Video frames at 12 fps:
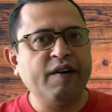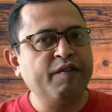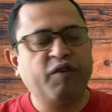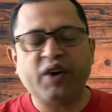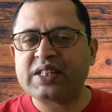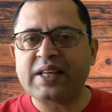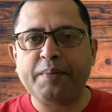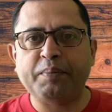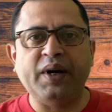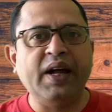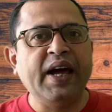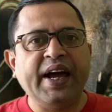For
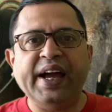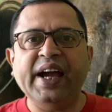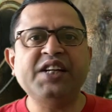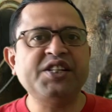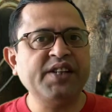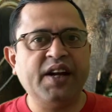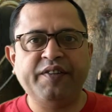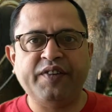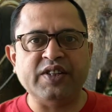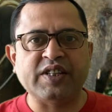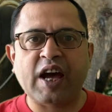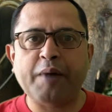example, Asian
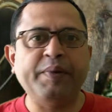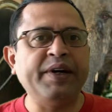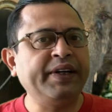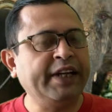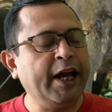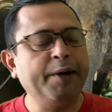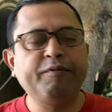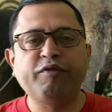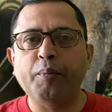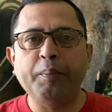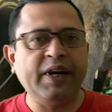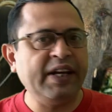elephants have been tamed
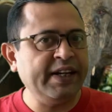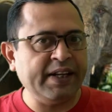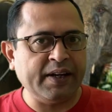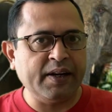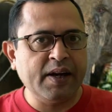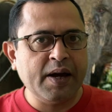for millennia